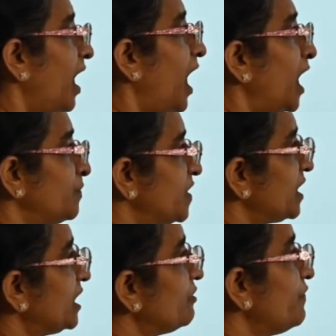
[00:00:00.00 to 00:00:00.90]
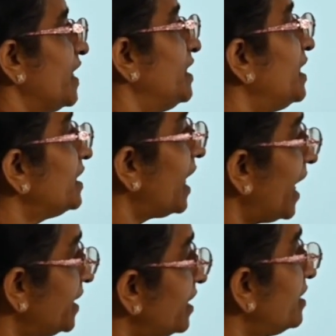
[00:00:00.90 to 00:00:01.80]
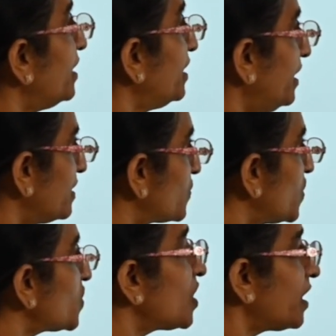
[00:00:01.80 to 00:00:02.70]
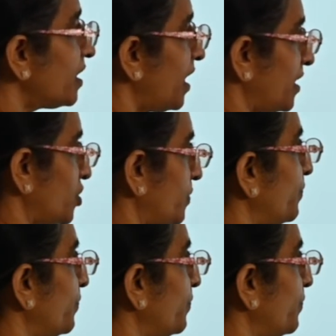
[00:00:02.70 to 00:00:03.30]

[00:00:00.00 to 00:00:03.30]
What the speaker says: observe whether the identity exists or not.